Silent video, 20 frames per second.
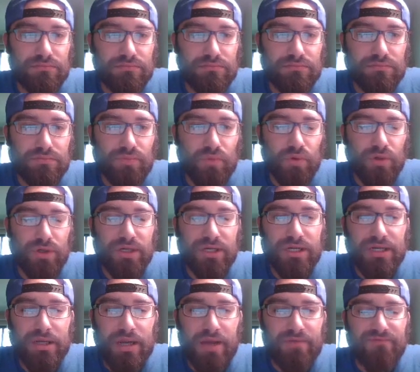
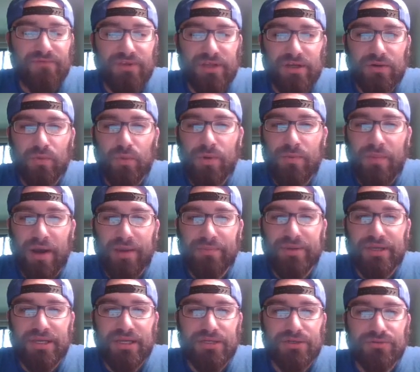I feel like we might be
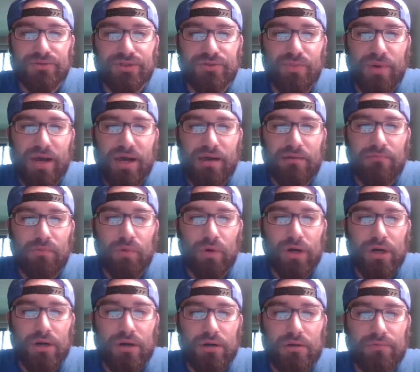getting to a spot
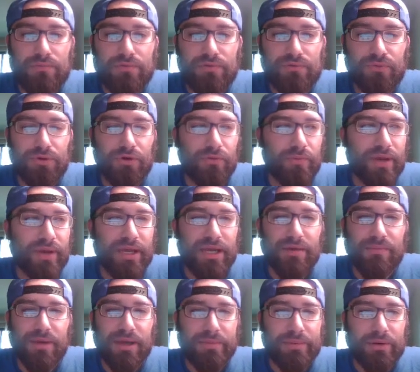where 3 Omega
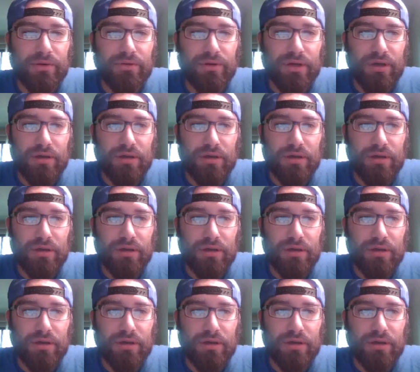might be okay.